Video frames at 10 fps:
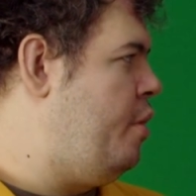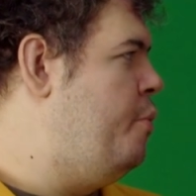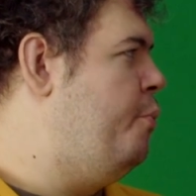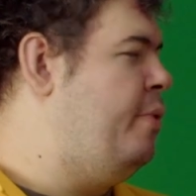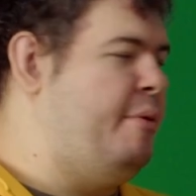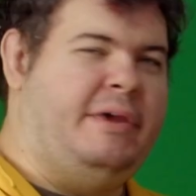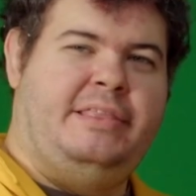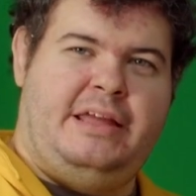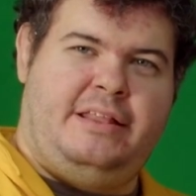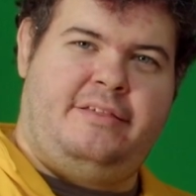that we
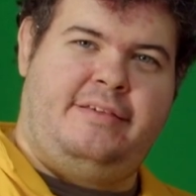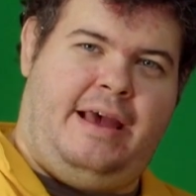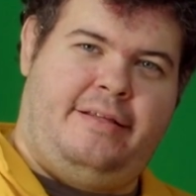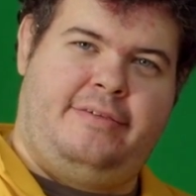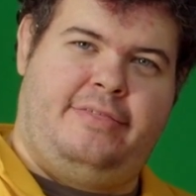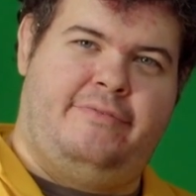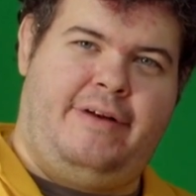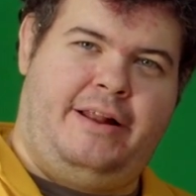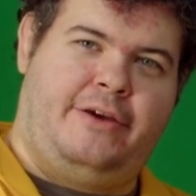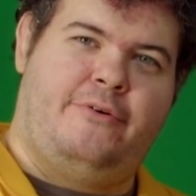didn't set the
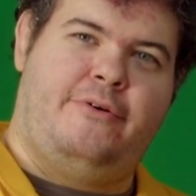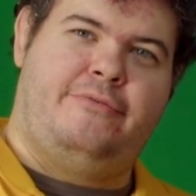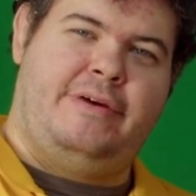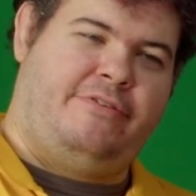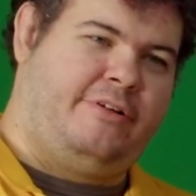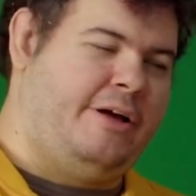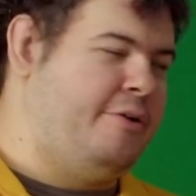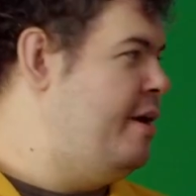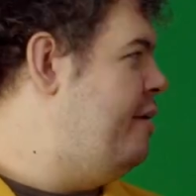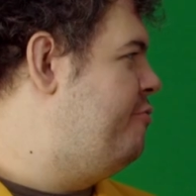value of is
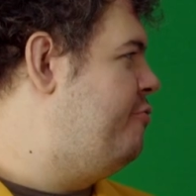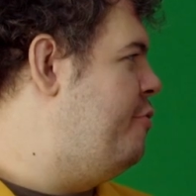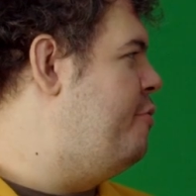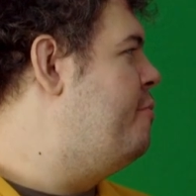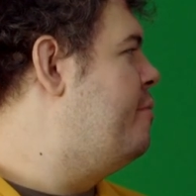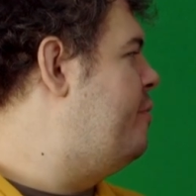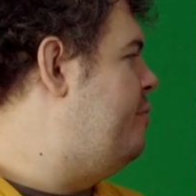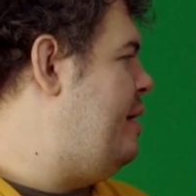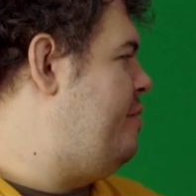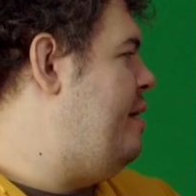true, because
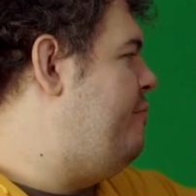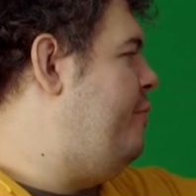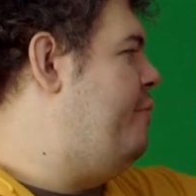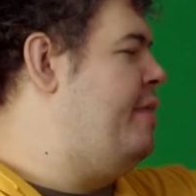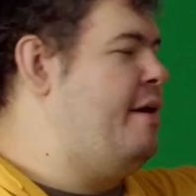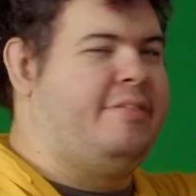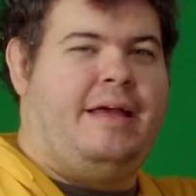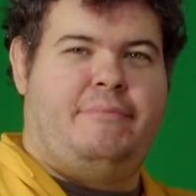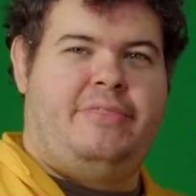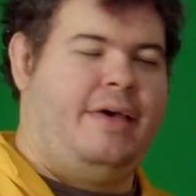that's now following that
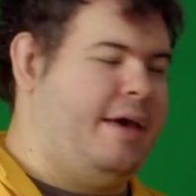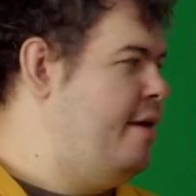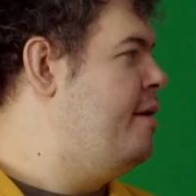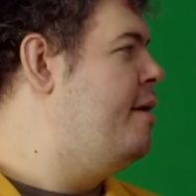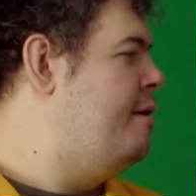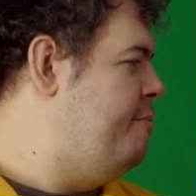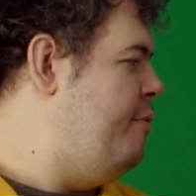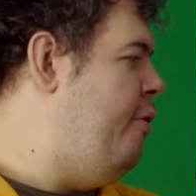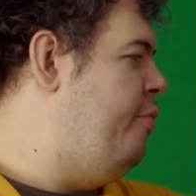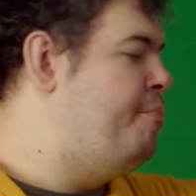statement there,
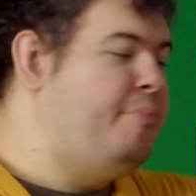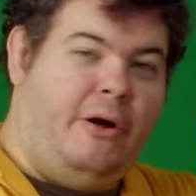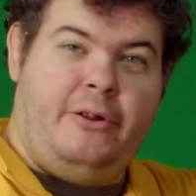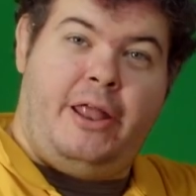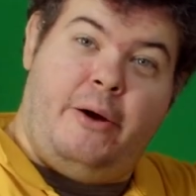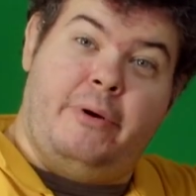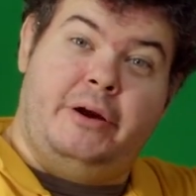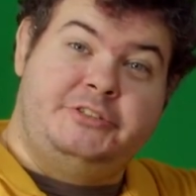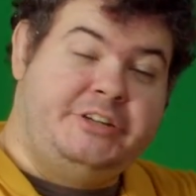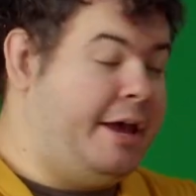on the lower
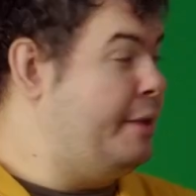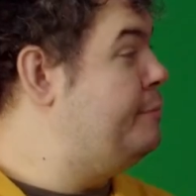chain.